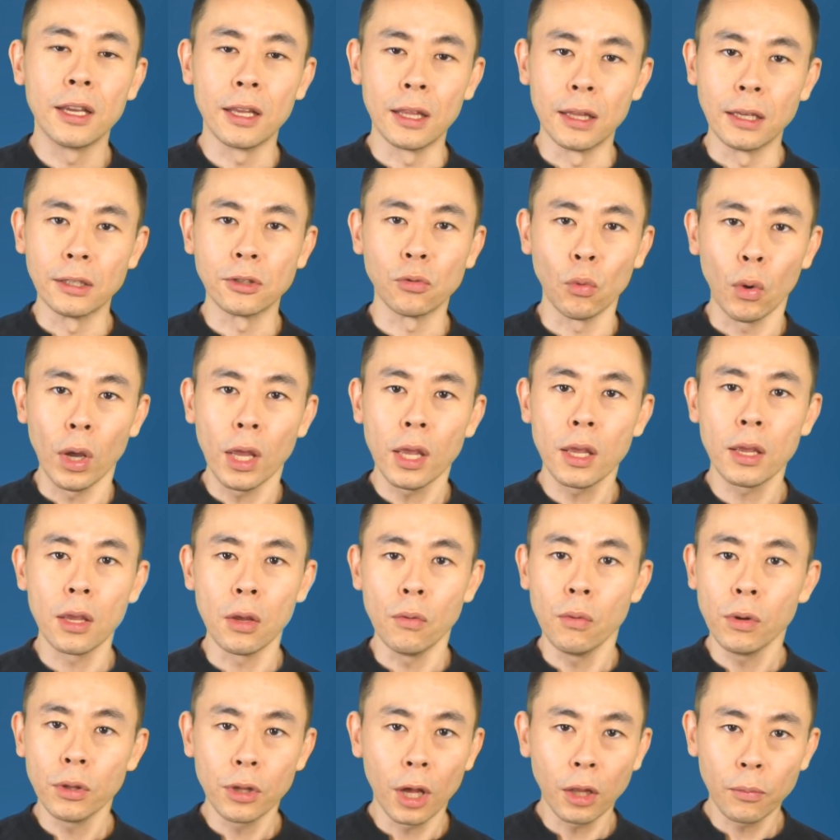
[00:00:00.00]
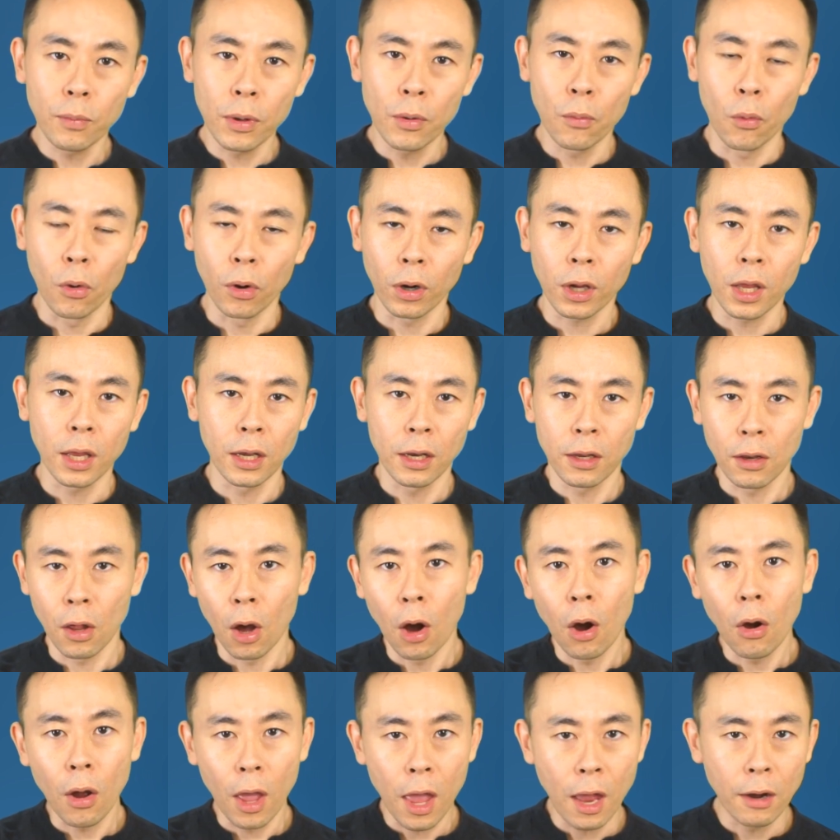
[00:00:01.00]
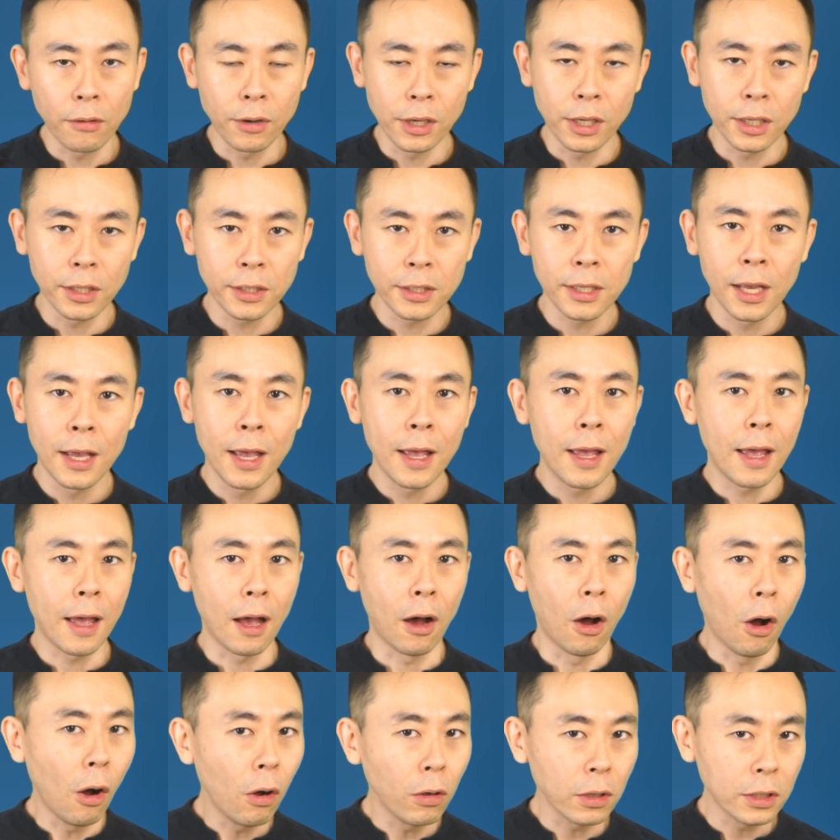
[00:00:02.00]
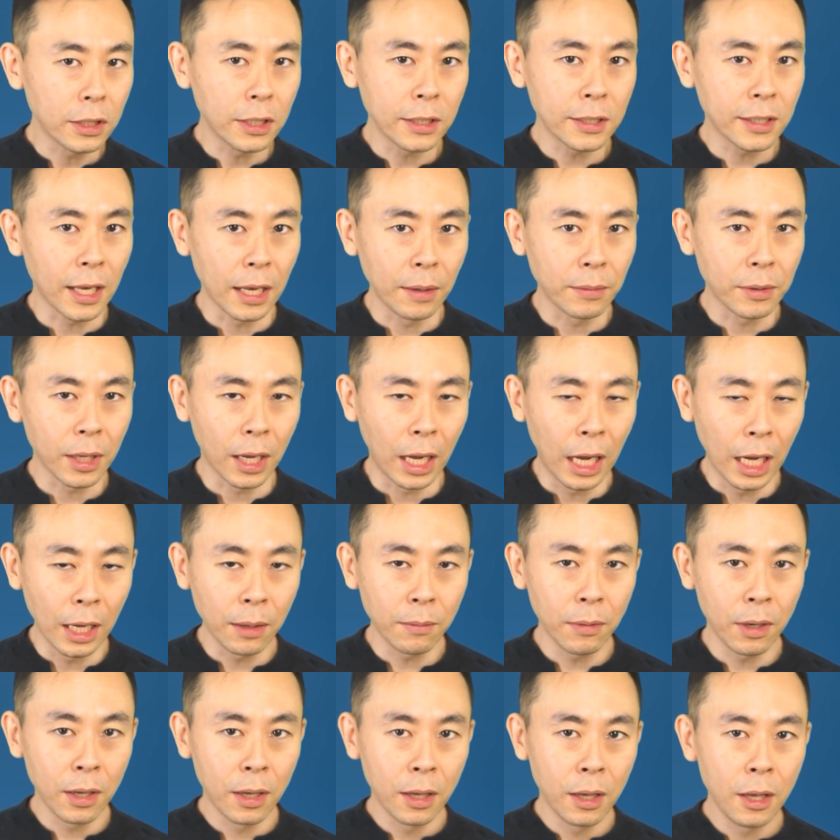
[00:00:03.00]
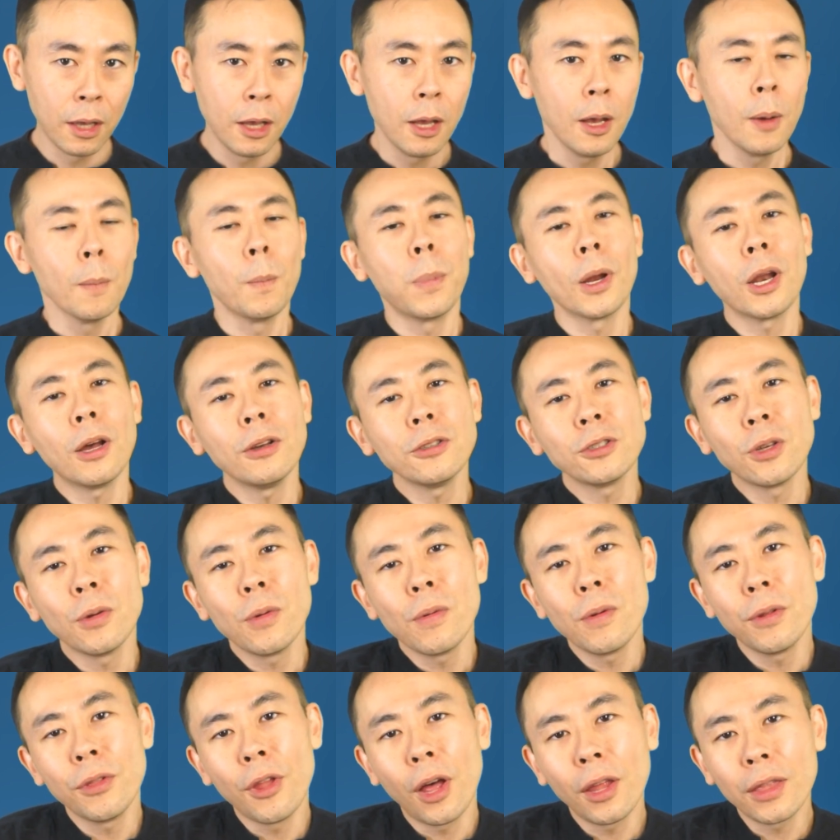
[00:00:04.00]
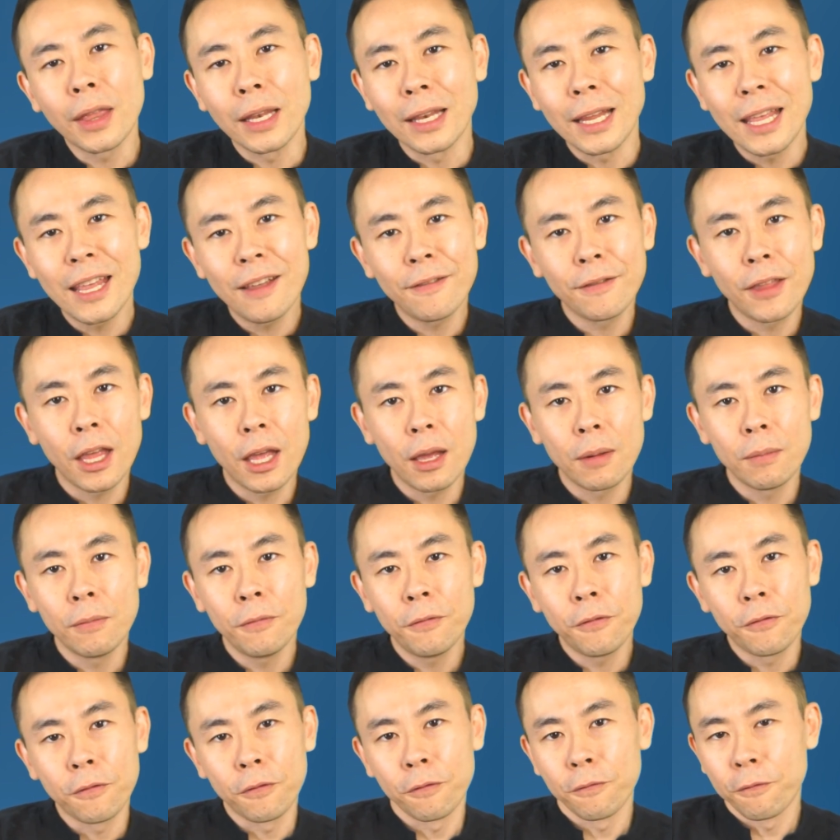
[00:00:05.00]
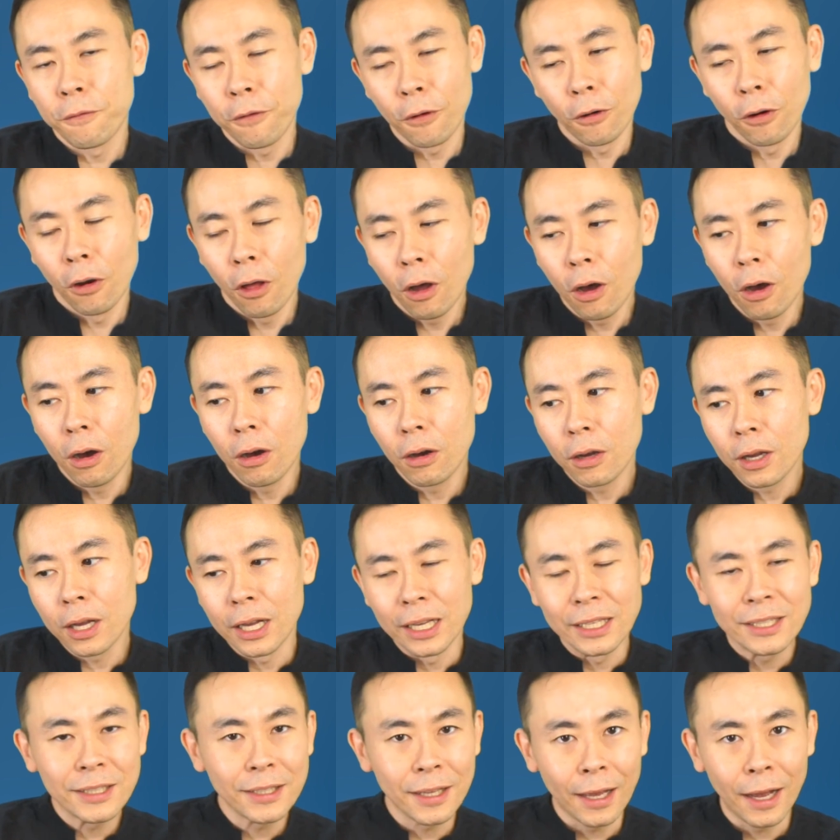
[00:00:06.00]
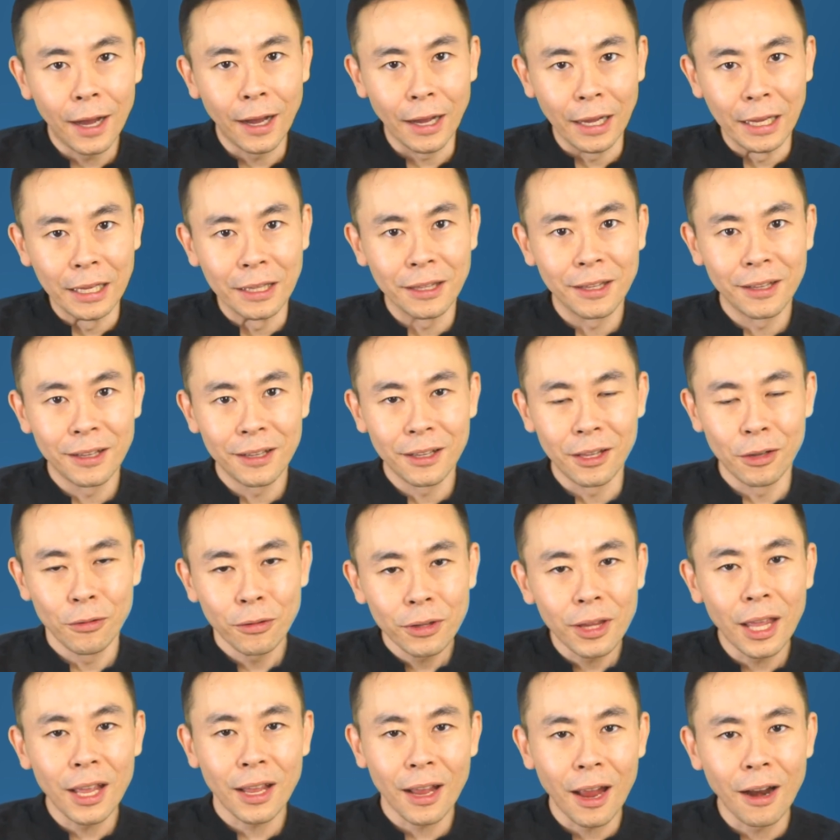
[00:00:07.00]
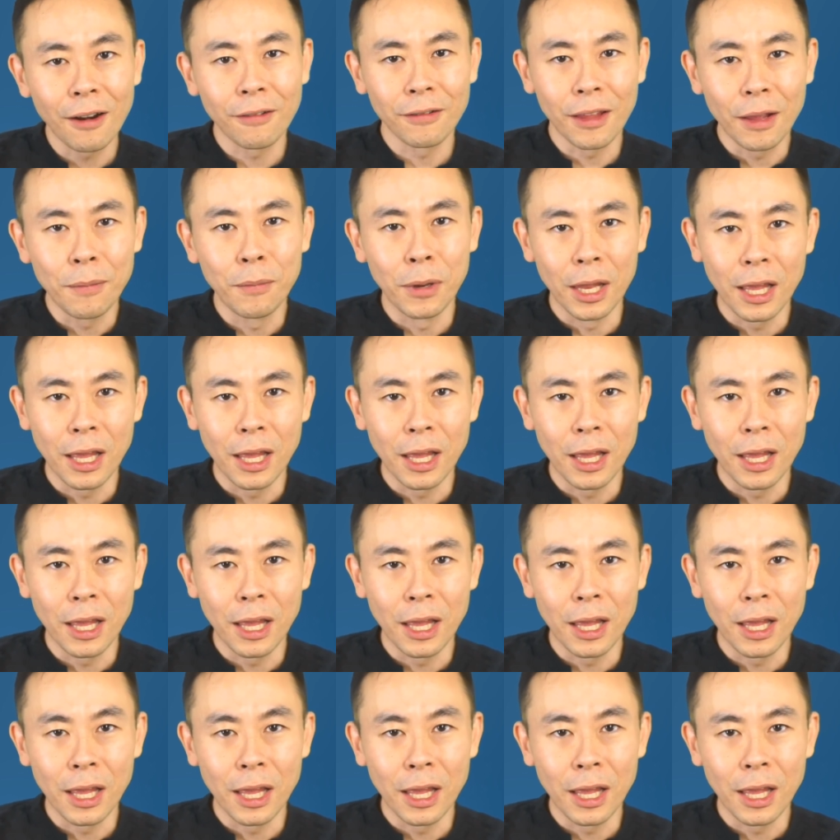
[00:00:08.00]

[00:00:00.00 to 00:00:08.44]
In this way, you will not be working in all areas all at the same time, but also you will not leave them for long aside. You'll take care of them